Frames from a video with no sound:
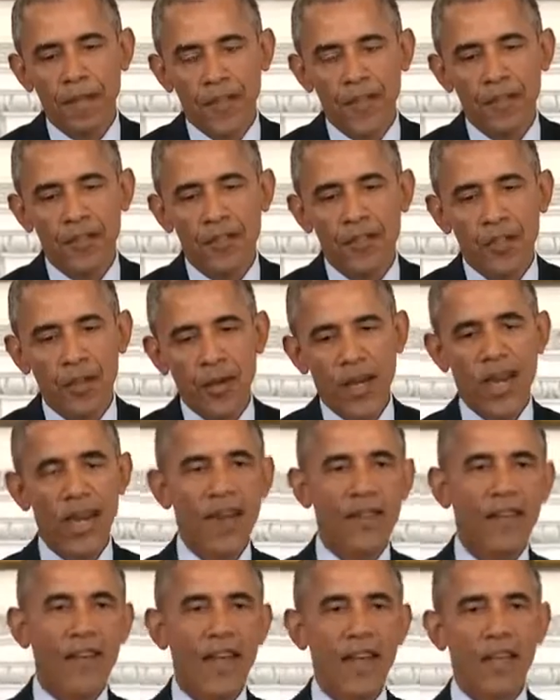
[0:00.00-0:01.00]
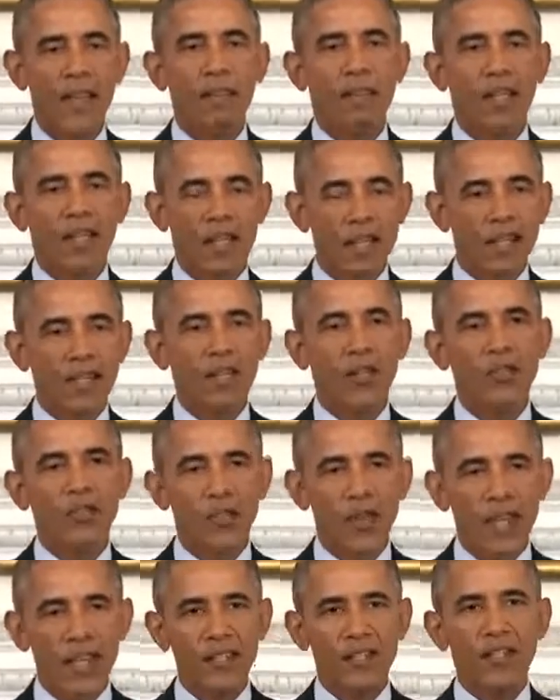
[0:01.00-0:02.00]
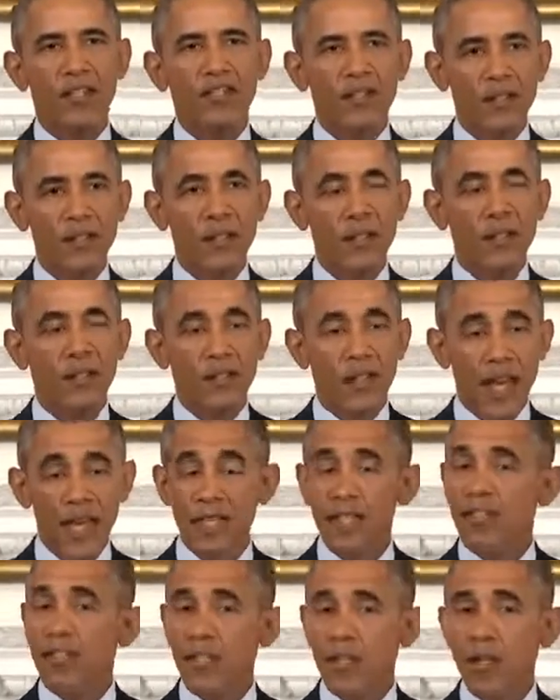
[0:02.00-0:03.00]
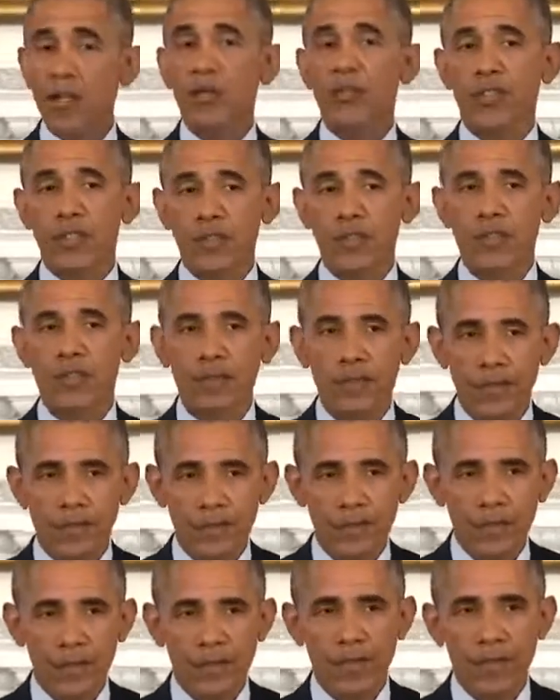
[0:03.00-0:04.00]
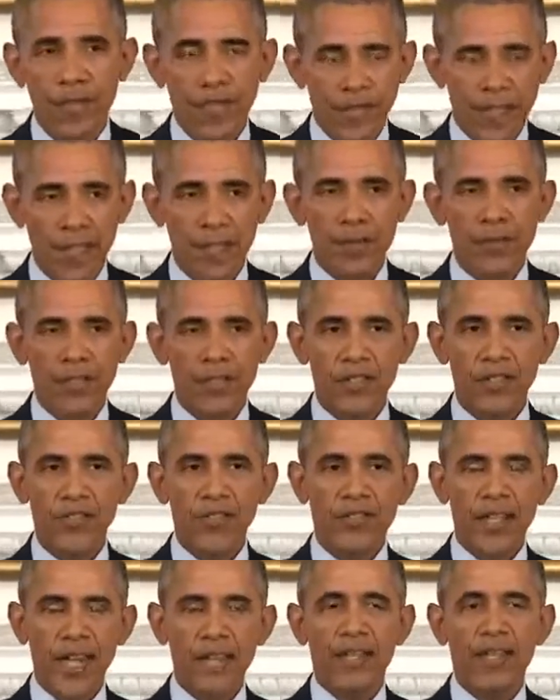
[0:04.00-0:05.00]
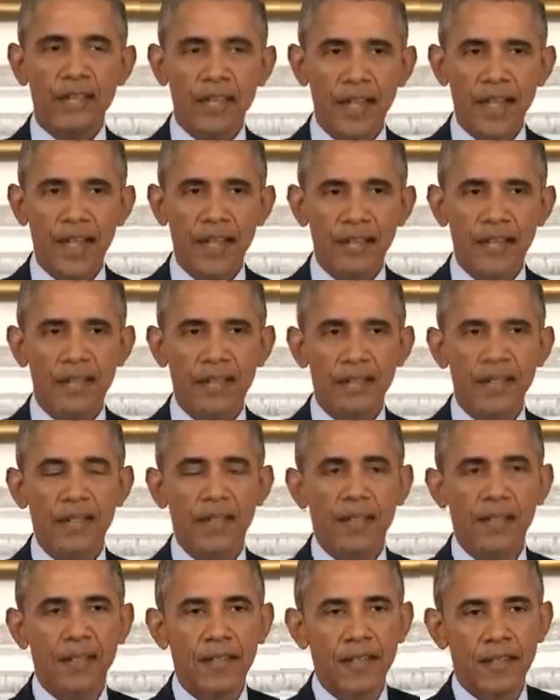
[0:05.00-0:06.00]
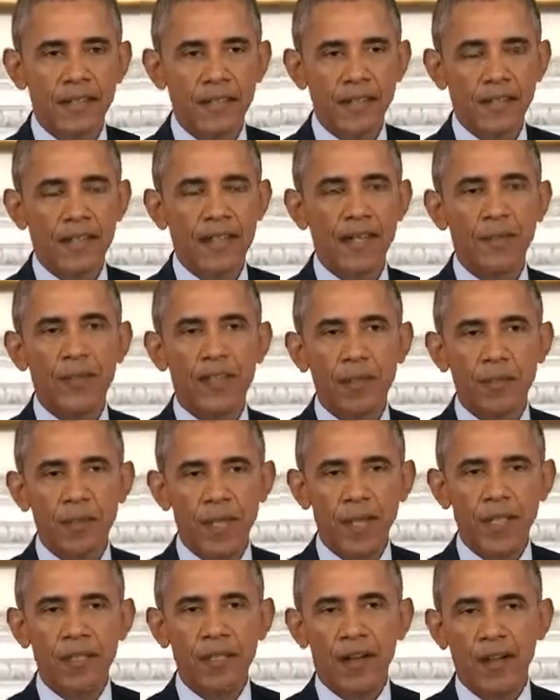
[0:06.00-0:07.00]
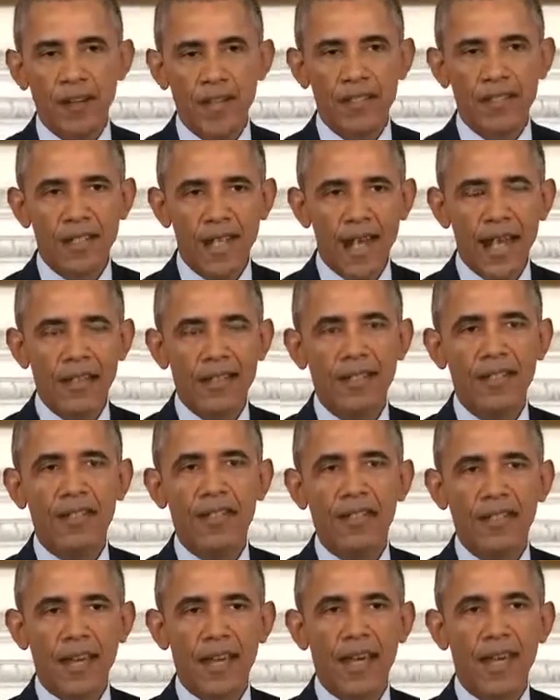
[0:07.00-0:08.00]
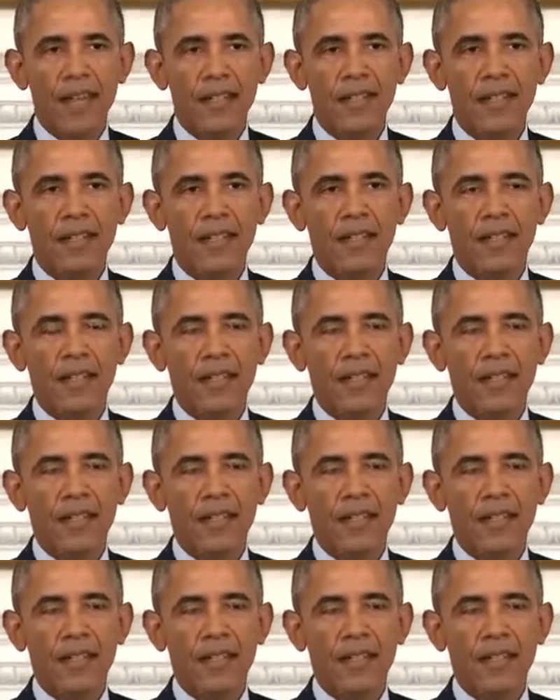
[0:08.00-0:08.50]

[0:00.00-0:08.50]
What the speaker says: is to have a political transition that is inclusive, that keeps the state intact, that keeps the military intact, that